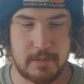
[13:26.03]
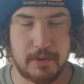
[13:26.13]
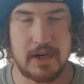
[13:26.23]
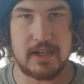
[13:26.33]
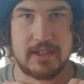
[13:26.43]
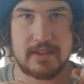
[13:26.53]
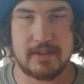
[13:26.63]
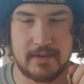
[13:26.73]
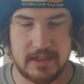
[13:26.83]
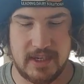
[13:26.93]
Pretty
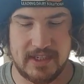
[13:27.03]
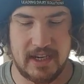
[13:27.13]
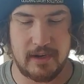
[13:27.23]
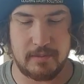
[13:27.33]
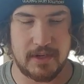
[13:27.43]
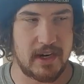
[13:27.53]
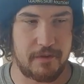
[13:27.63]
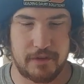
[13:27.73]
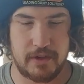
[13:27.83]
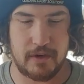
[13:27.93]
decent, but
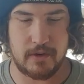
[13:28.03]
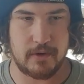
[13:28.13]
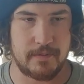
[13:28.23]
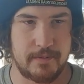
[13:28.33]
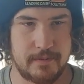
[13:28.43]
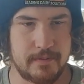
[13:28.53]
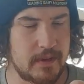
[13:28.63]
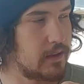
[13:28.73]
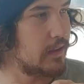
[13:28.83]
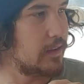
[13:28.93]
definitely no
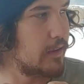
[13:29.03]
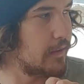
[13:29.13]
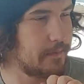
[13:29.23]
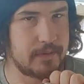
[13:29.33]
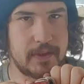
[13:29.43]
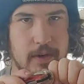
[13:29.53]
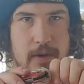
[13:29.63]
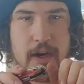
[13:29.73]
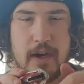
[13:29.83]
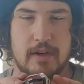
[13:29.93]

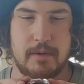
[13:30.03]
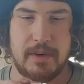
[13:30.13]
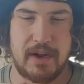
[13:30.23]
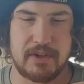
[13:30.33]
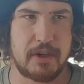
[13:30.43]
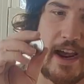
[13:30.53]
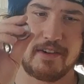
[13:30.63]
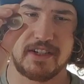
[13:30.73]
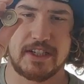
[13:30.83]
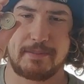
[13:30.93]
100 pounds. I
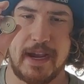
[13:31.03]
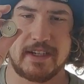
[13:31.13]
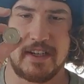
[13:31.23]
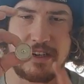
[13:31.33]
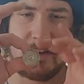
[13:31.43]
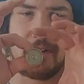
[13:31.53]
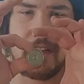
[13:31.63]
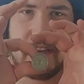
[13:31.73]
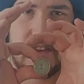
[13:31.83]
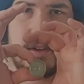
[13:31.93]
was expecting, you know,
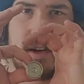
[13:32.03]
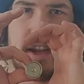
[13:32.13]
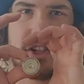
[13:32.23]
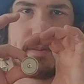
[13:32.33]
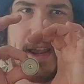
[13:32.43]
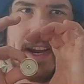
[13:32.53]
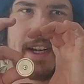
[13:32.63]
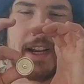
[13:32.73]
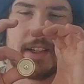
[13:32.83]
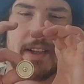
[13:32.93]
like a 3-inch
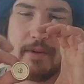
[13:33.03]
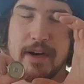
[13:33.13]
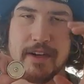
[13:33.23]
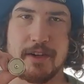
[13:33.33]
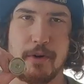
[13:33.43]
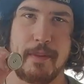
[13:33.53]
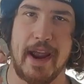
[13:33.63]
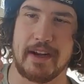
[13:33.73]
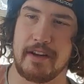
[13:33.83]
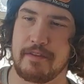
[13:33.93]
magnet, because I wanted to go
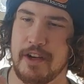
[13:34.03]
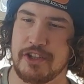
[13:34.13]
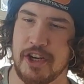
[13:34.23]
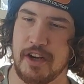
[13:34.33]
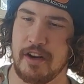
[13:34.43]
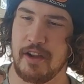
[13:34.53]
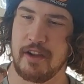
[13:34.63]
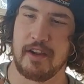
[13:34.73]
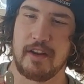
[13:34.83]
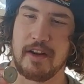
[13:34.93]
magnet fishing,
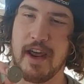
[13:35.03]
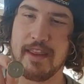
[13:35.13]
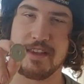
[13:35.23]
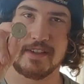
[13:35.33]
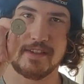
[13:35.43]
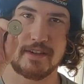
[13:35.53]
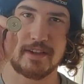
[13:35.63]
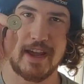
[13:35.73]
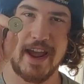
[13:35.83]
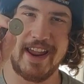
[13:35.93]
not this
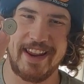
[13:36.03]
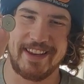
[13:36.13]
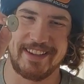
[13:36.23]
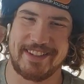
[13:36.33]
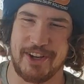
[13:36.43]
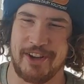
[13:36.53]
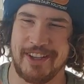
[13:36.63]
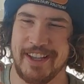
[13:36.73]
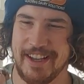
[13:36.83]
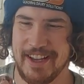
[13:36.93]
little guy. So
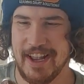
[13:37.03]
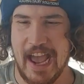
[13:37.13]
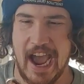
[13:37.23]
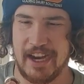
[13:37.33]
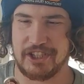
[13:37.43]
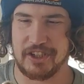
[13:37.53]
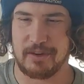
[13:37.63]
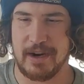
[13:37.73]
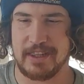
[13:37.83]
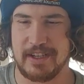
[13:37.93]
I should
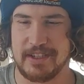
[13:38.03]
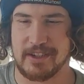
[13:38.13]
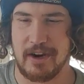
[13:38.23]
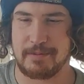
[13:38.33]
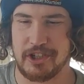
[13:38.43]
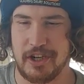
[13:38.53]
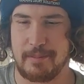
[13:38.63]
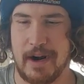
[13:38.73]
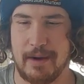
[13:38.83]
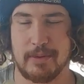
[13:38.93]
have read the description.
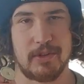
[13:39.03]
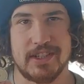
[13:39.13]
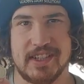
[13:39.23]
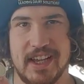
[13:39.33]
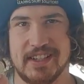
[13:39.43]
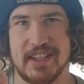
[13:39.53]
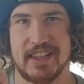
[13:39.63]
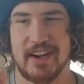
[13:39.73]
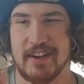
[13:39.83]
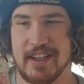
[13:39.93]
It probably says in
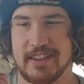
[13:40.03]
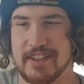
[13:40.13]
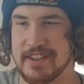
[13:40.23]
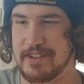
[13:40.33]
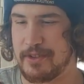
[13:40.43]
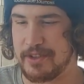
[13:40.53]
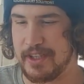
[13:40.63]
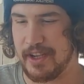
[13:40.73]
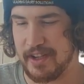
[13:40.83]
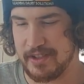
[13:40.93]
there that this is
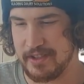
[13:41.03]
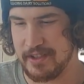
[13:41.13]
only a,